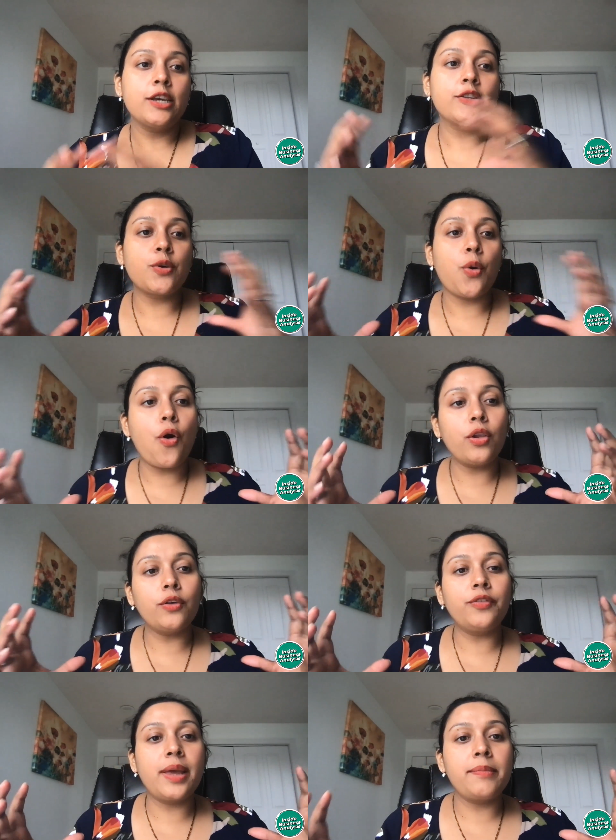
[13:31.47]
So, all
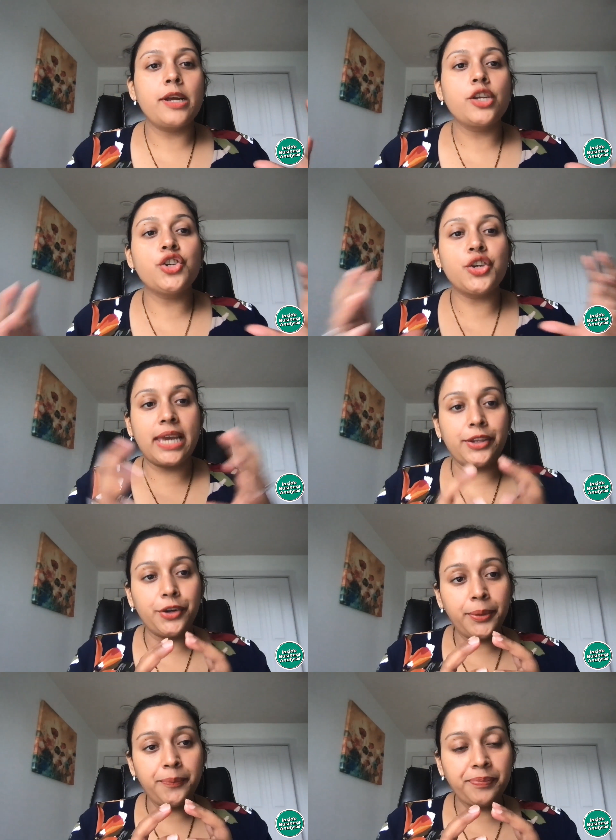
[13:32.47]
of them
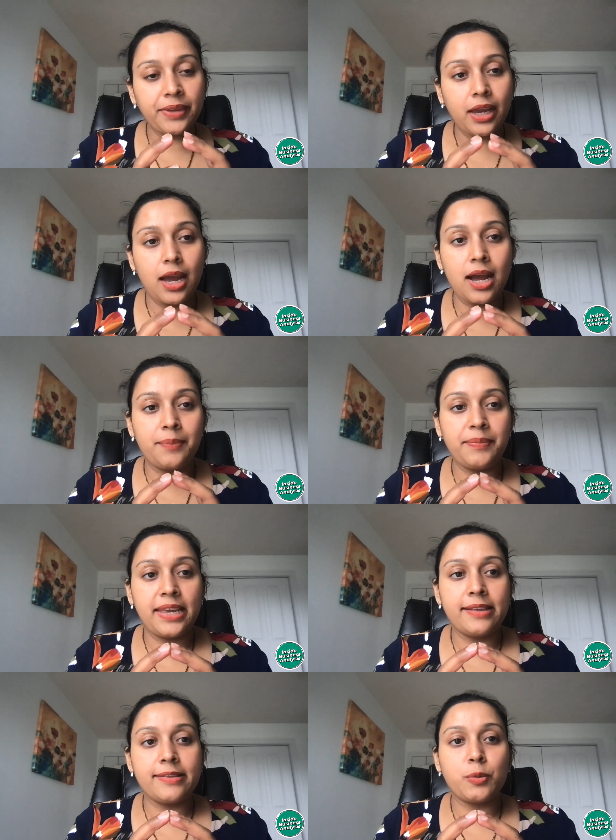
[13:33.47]
together
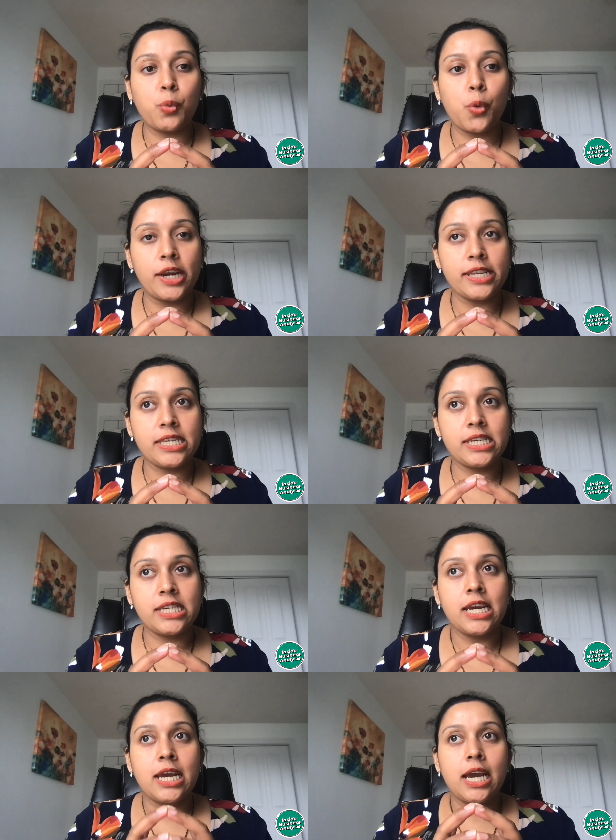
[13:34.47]
is what,
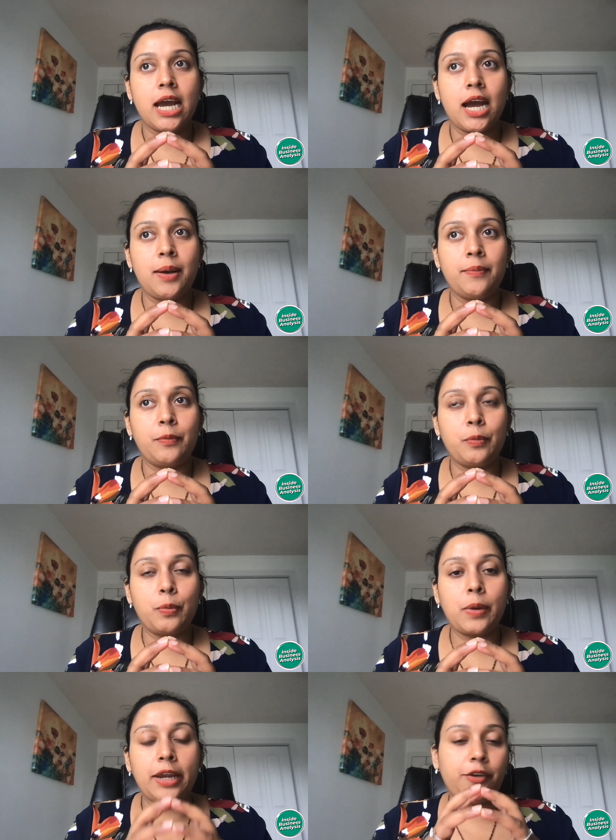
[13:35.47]

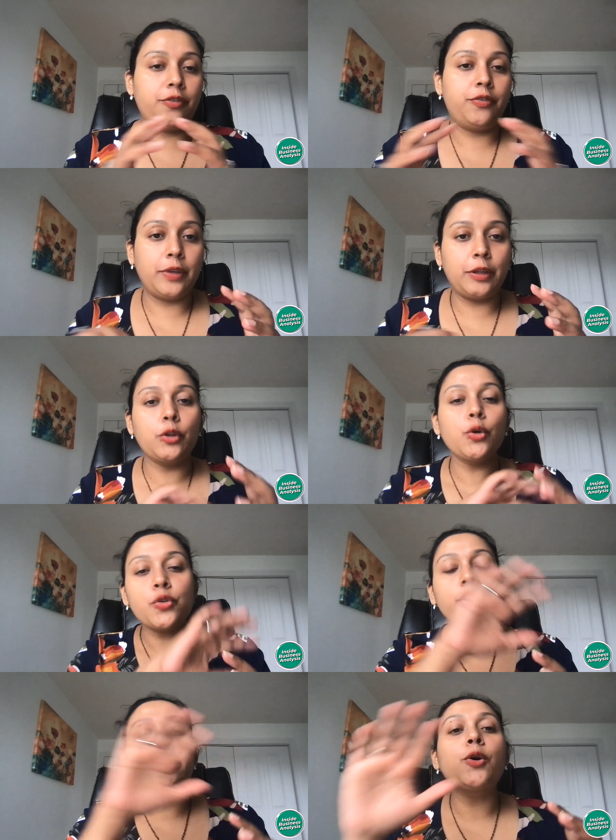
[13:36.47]
kind of,
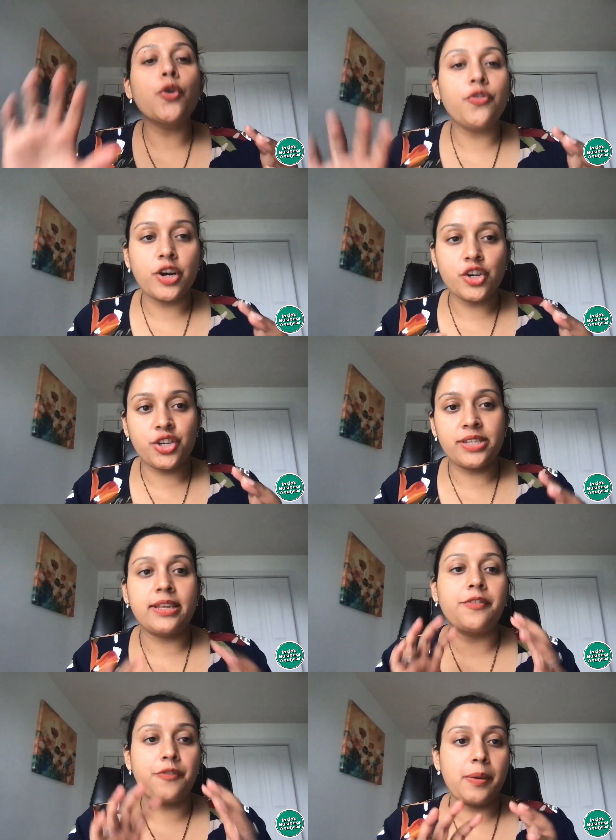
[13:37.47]
those are the core functions
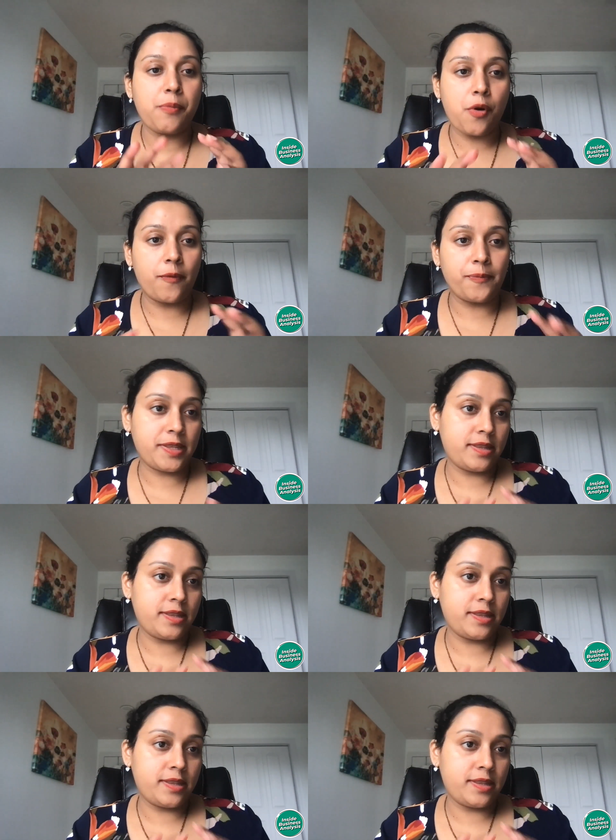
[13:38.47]
that RevOps,